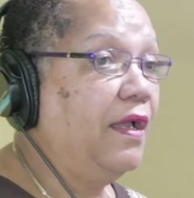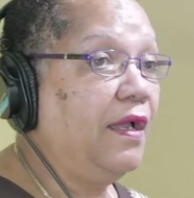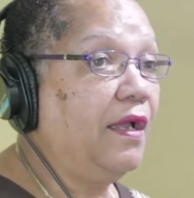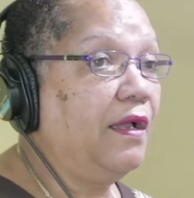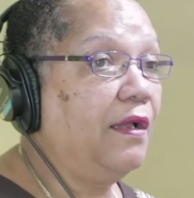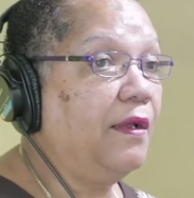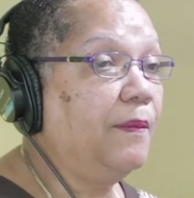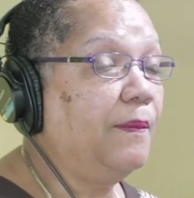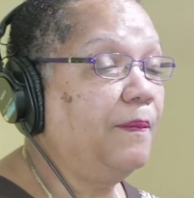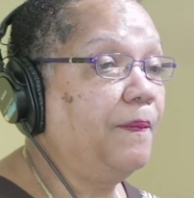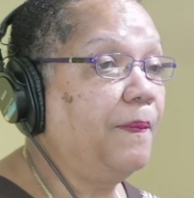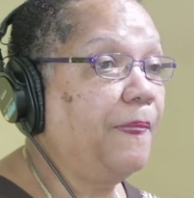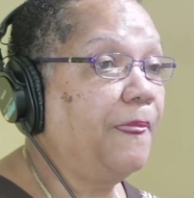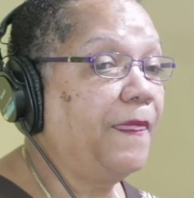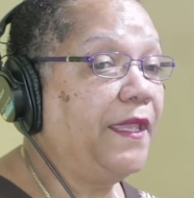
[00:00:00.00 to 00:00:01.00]

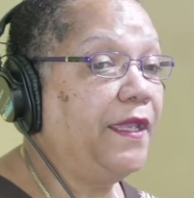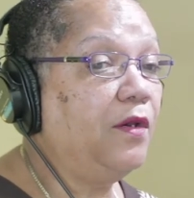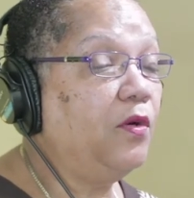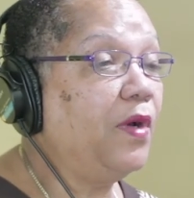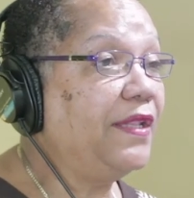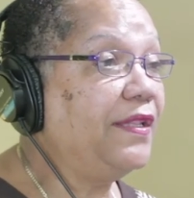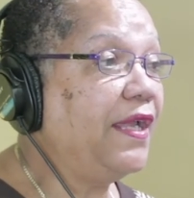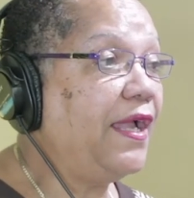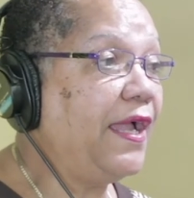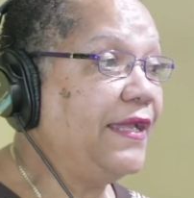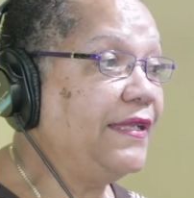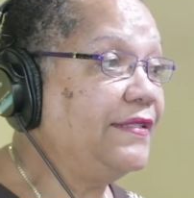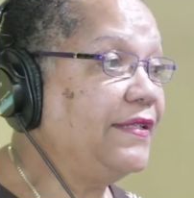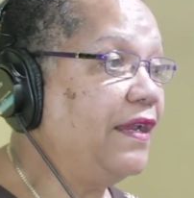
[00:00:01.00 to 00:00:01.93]
you know, at the highest